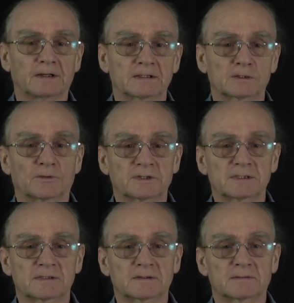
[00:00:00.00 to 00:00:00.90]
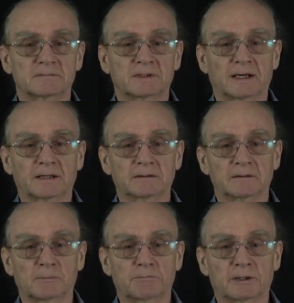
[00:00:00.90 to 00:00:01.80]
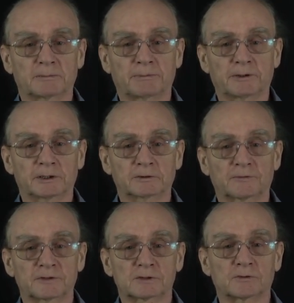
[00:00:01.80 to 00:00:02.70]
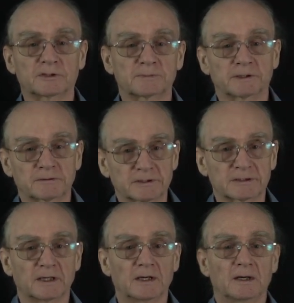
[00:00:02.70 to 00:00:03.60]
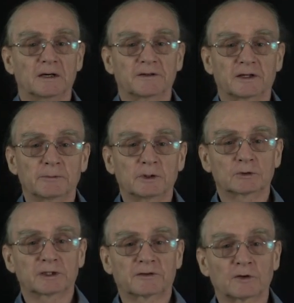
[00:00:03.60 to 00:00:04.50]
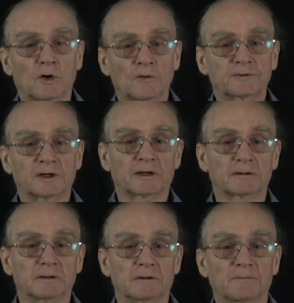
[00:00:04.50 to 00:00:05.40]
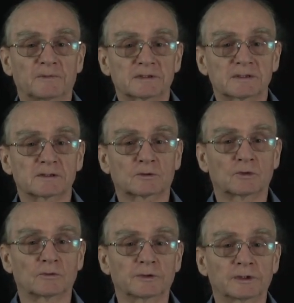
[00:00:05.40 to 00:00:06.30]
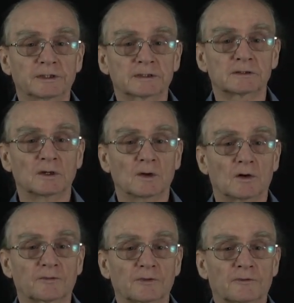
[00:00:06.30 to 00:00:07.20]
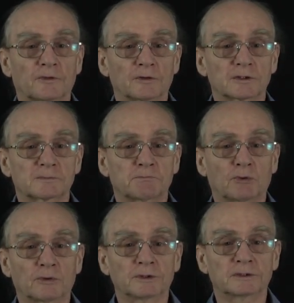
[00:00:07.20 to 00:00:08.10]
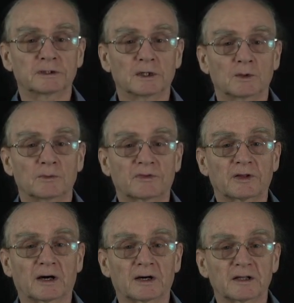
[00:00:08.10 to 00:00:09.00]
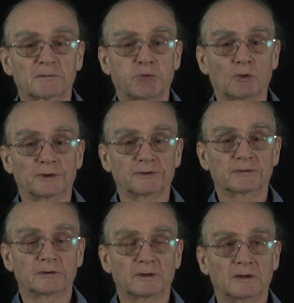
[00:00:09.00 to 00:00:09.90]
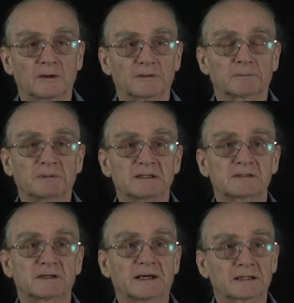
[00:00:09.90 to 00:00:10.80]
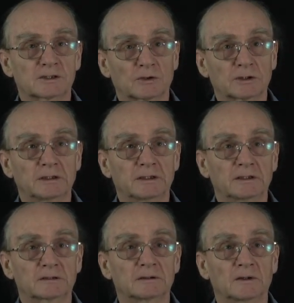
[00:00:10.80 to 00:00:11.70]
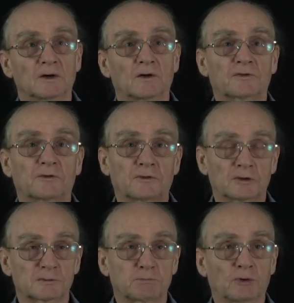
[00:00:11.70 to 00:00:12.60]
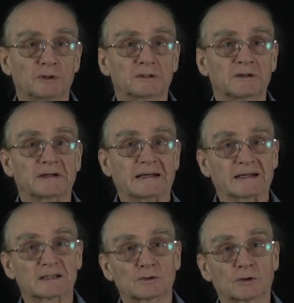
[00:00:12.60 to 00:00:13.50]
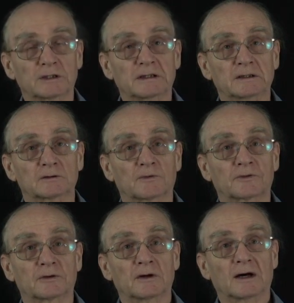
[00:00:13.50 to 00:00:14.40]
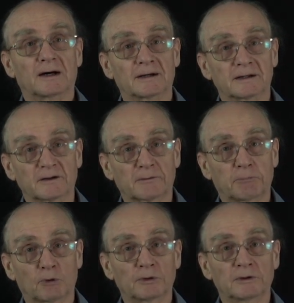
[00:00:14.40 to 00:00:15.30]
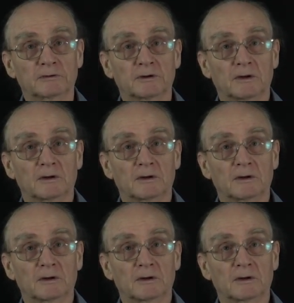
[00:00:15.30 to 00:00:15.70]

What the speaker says: So this is the diagonal part of this covariance matrix. Then we look at the off diagonal. This is the covariance of the first point with the ith point. That means the x-coordinate of the first point and the x-coordinate of the ith point